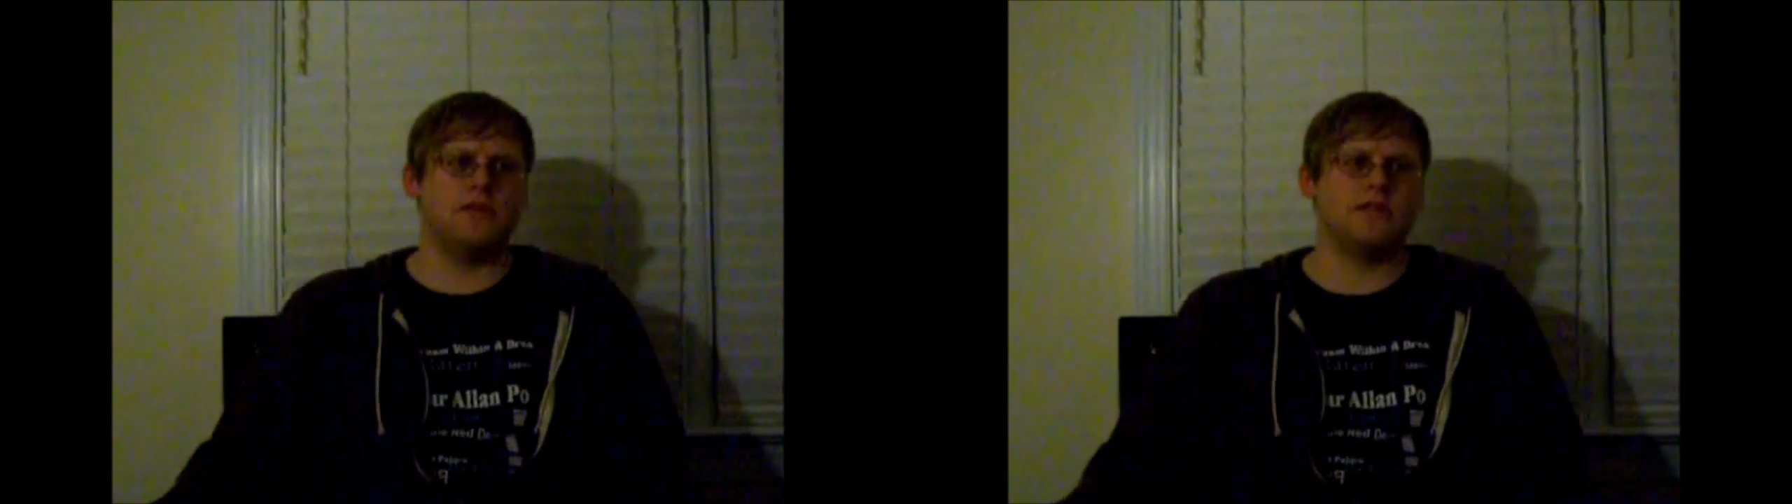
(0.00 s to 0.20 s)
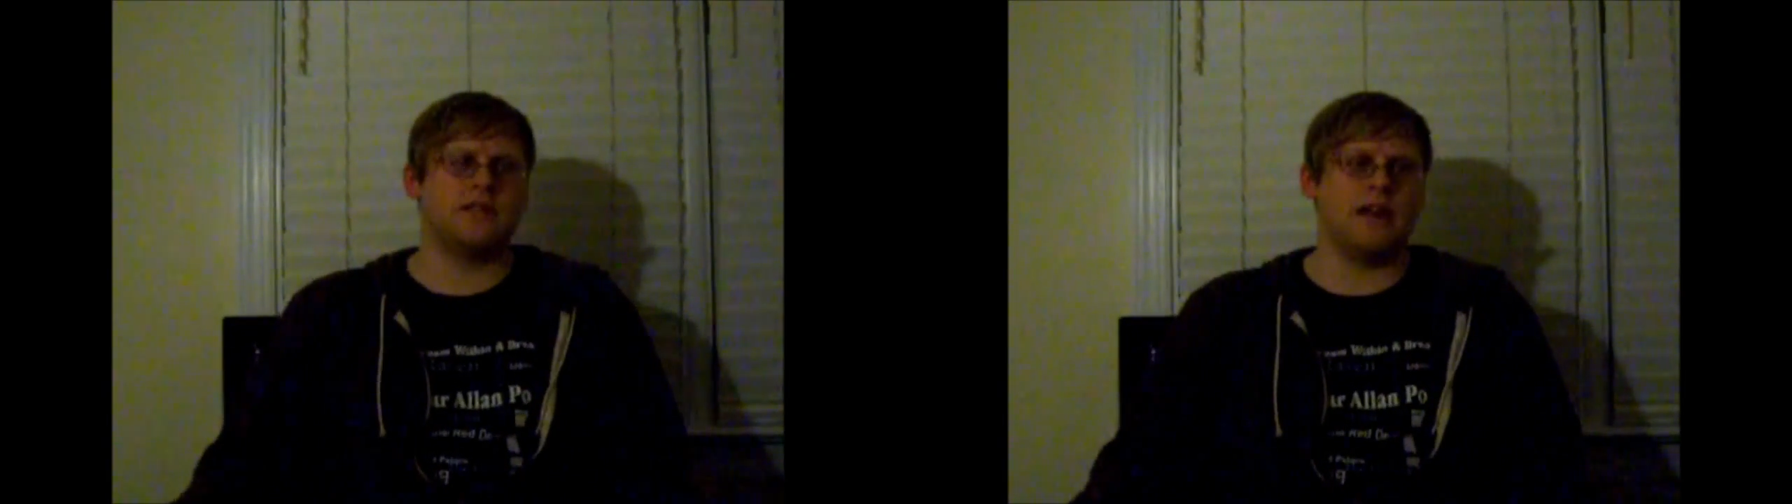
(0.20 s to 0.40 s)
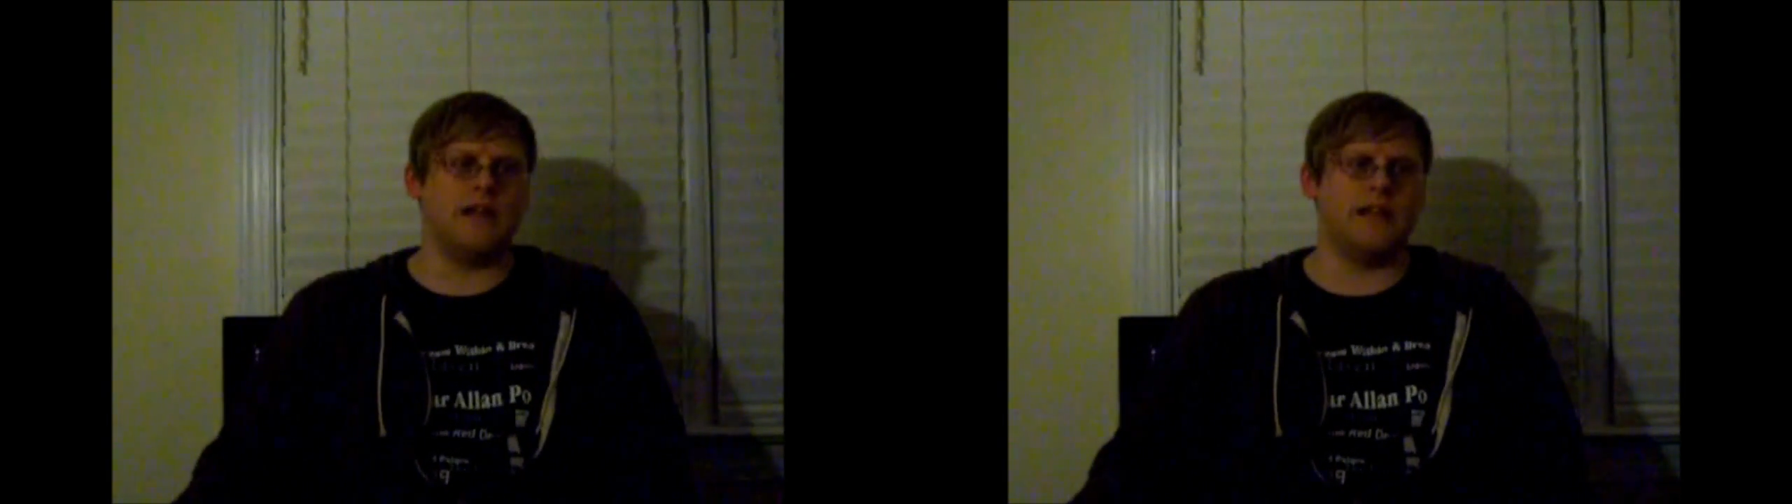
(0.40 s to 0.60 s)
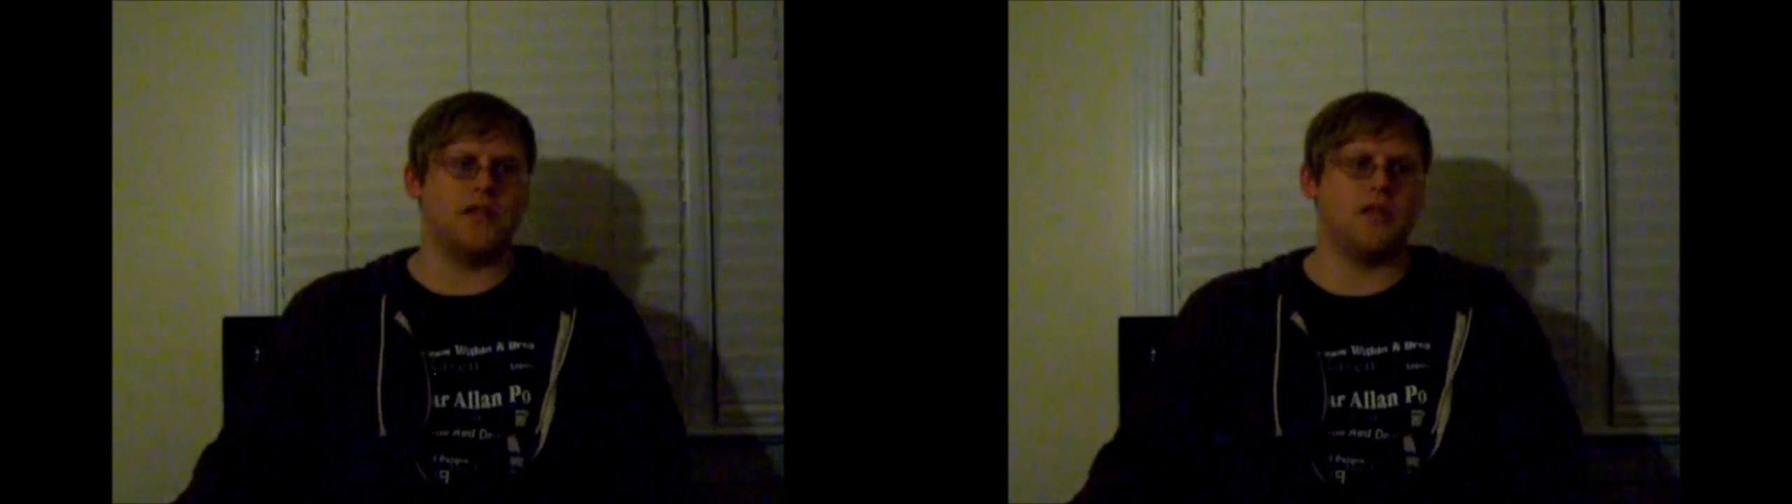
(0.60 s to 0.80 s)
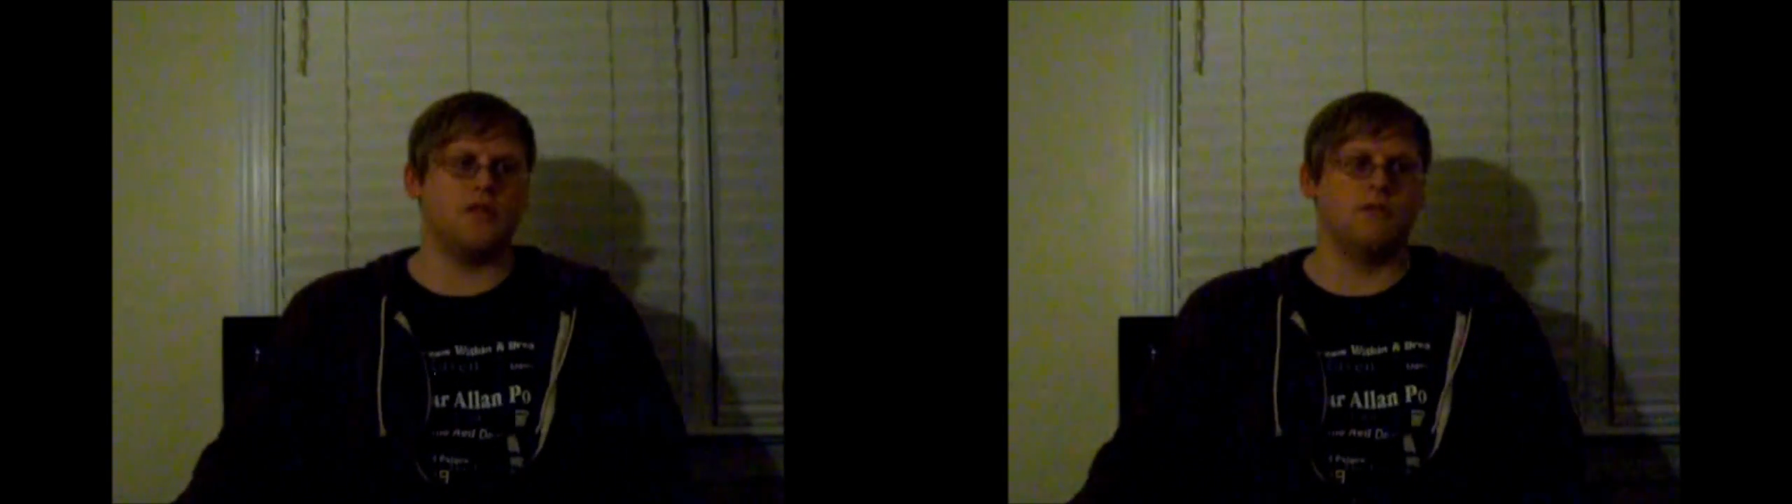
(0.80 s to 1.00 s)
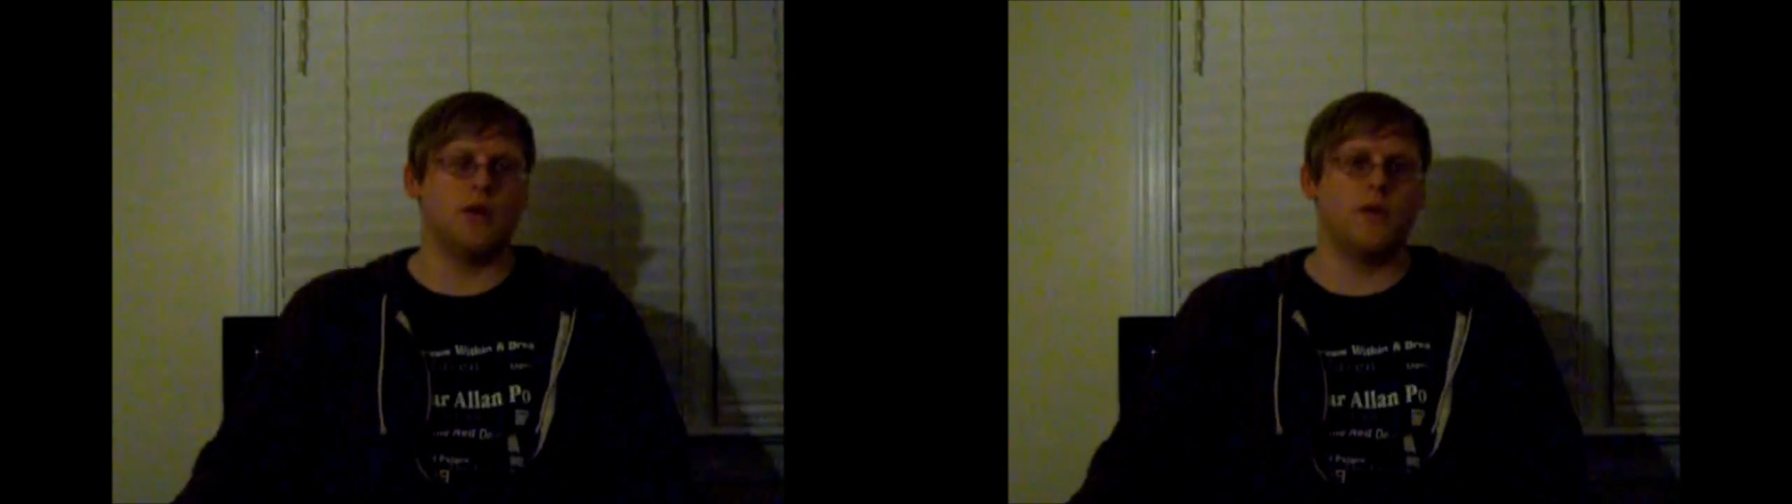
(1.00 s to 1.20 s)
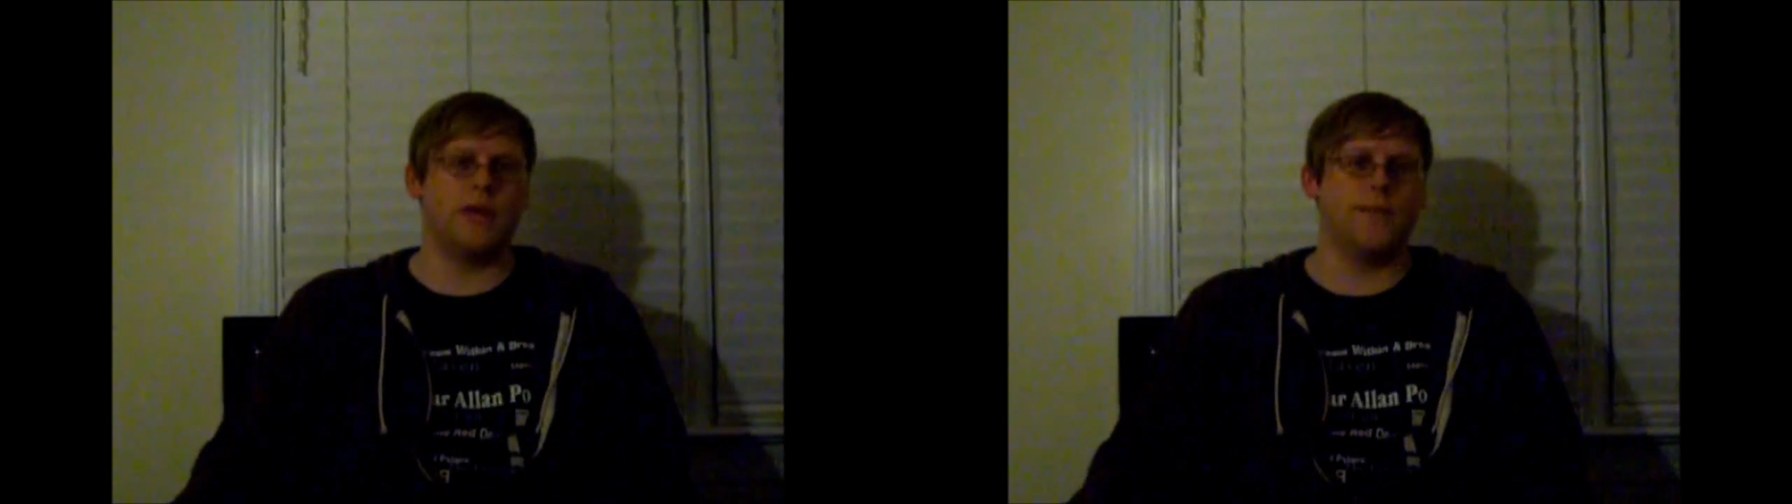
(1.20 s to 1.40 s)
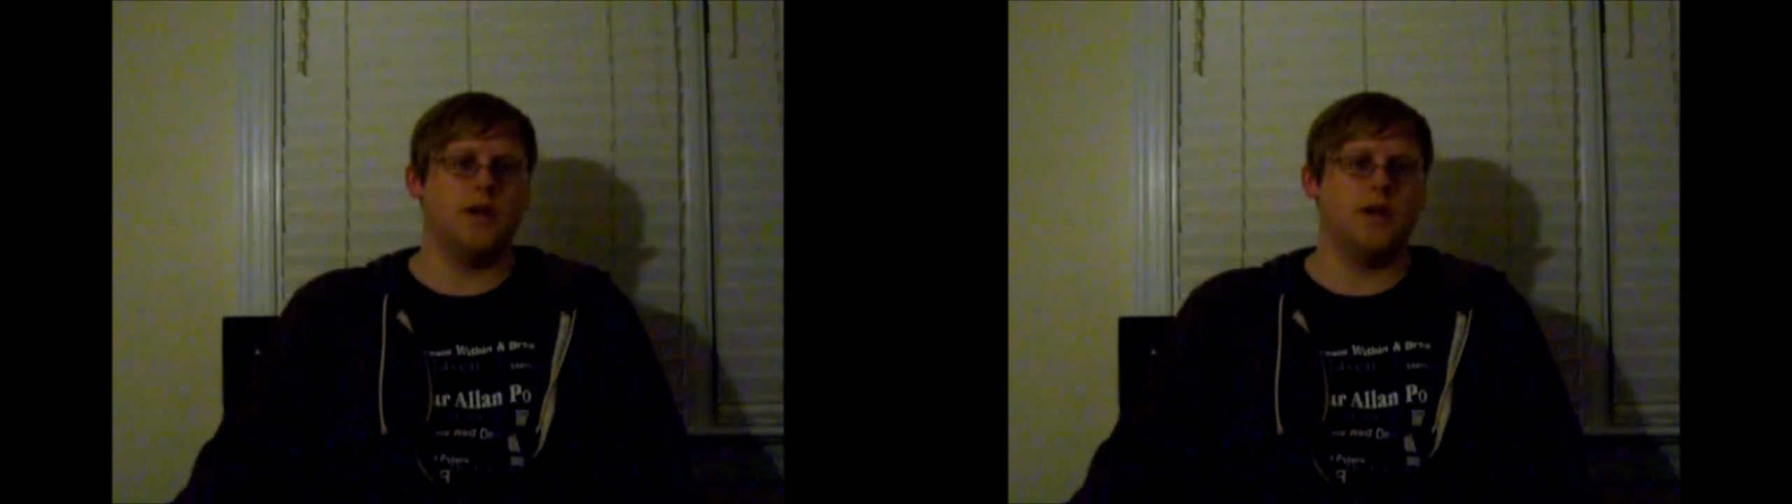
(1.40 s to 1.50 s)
they're just kind of like throwing